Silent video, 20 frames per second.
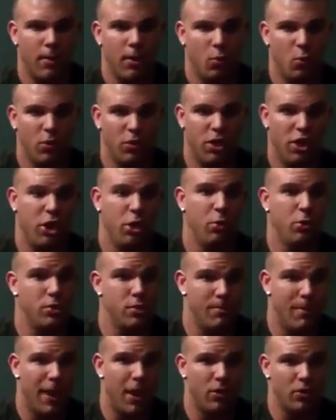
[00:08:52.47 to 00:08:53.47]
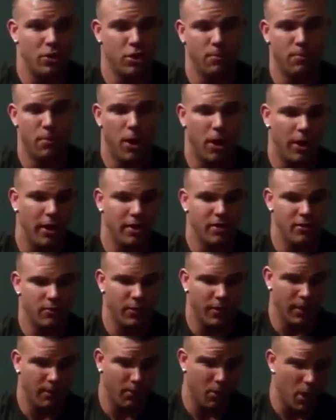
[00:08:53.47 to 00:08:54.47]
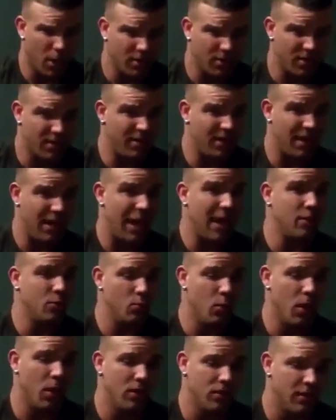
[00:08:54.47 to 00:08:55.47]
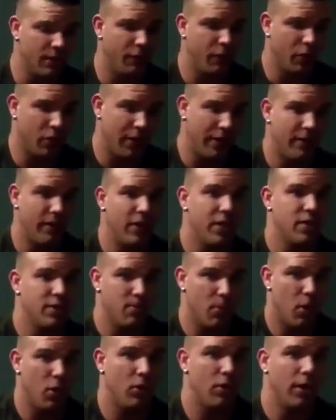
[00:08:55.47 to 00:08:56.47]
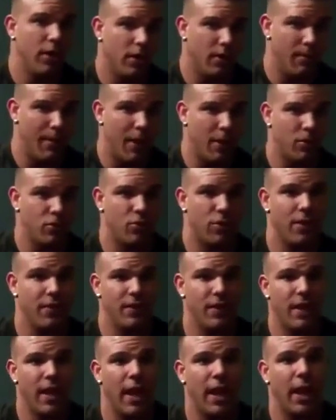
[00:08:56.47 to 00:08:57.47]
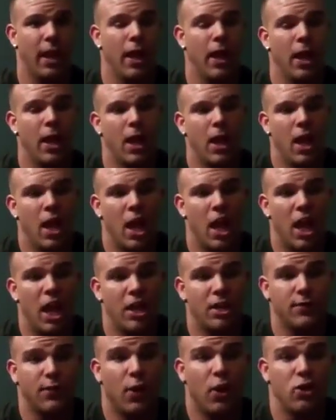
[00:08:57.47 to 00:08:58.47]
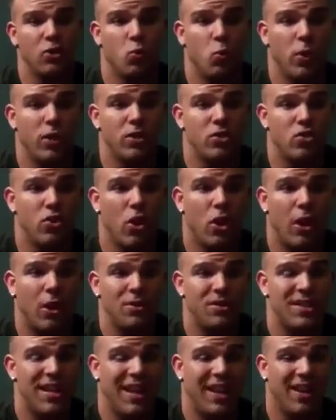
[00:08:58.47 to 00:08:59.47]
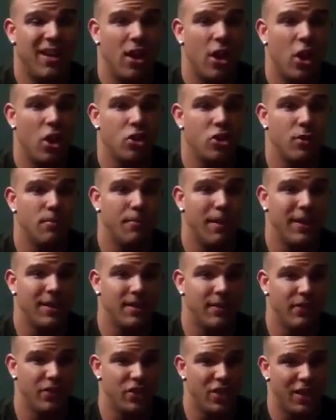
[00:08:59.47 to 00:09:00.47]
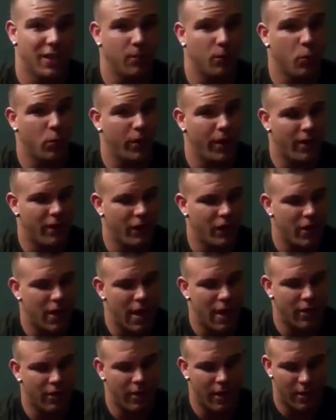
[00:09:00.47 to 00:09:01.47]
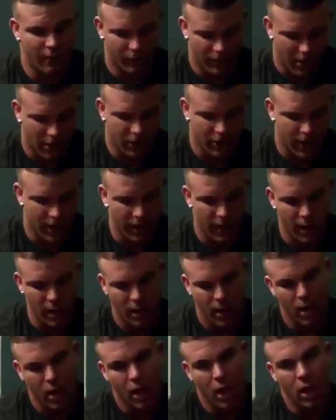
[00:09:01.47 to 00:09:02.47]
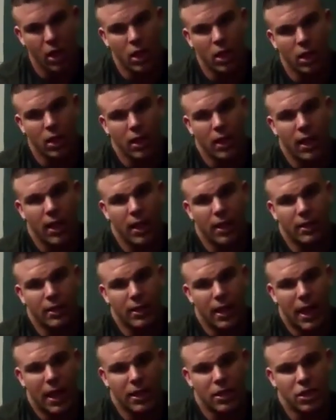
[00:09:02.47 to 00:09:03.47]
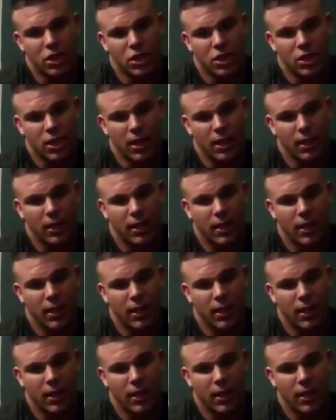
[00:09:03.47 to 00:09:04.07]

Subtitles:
with huge amounts, your body doesn't really process it as well as if you're giving it small little amounts throughout the day. As far as Winstrol, I was taking 100 mgs of injectable every other day. That shit